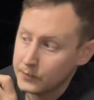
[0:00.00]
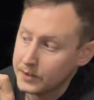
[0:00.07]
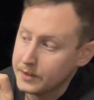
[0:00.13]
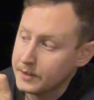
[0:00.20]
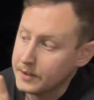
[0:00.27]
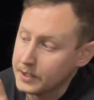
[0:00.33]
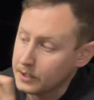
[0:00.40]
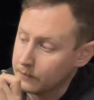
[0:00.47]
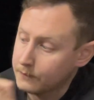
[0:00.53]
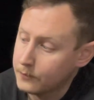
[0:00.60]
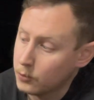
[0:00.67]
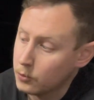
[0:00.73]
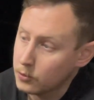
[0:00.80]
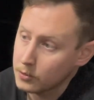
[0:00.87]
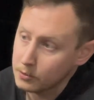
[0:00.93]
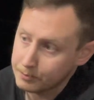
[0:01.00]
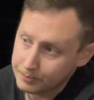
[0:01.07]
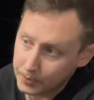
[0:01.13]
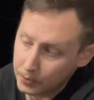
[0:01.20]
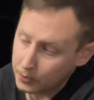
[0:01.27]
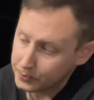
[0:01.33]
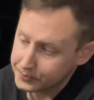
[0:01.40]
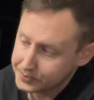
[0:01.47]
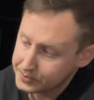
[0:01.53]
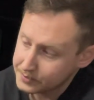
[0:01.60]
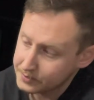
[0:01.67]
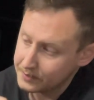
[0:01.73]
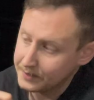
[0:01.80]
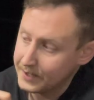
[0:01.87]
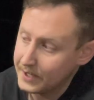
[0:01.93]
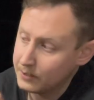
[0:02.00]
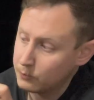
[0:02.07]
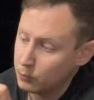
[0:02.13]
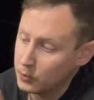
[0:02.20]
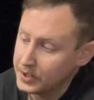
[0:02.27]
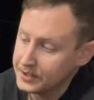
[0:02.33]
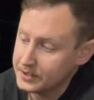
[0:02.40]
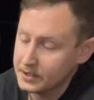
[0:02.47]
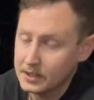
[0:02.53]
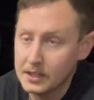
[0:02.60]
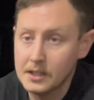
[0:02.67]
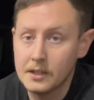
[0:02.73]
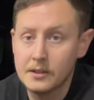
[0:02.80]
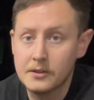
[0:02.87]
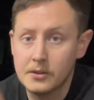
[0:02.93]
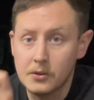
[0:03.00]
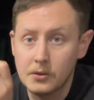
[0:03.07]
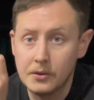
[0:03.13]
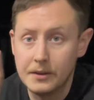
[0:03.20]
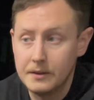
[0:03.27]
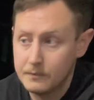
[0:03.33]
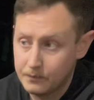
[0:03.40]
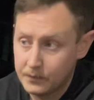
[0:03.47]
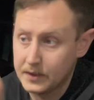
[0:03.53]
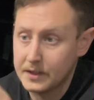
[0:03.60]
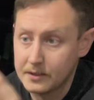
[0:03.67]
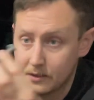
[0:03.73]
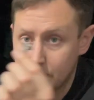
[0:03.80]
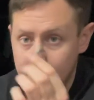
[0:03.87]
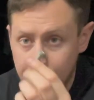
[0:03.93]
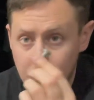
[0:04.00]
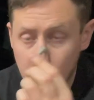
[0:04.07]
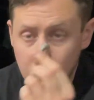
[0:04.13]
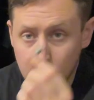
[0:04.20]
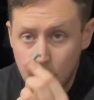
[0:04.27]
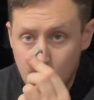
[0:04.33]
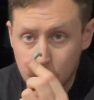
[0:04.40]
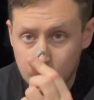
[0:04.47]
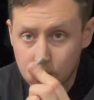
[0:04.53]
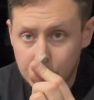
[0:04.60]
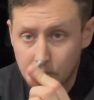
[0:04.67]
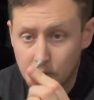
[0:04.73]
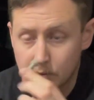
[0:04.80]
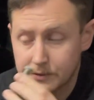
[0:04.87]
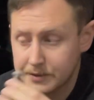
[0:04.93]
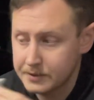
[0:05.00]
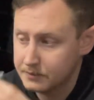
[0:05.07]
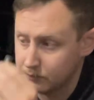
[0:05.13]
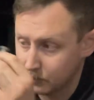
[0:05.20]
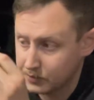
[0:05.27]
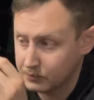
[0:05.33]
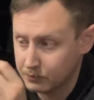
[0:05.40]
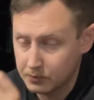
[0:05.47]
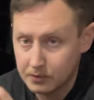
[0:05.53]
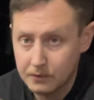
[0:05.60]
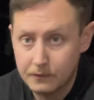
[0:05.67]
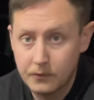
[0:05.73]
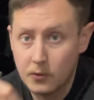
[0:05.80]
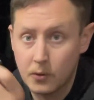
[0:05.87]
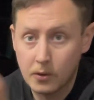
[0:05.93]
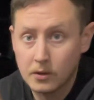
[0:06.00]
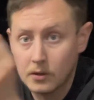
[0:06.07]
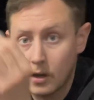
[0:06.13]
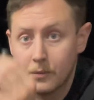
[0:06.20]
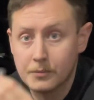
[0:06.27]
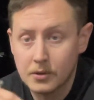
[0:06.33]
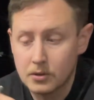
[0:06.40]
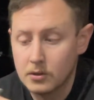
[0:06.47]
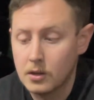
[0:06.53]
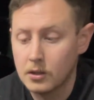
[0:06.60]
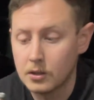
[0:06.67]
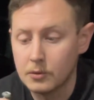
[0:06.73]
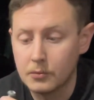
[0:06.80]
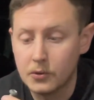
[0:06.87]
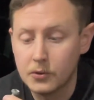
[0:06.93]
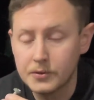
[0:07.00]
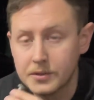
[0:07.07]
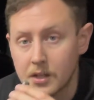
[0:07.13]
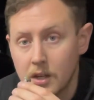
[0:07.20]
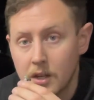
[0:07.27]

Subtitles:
the 4 bolts that went into the 4 longer bolts, which were the 4 upper longer bolts,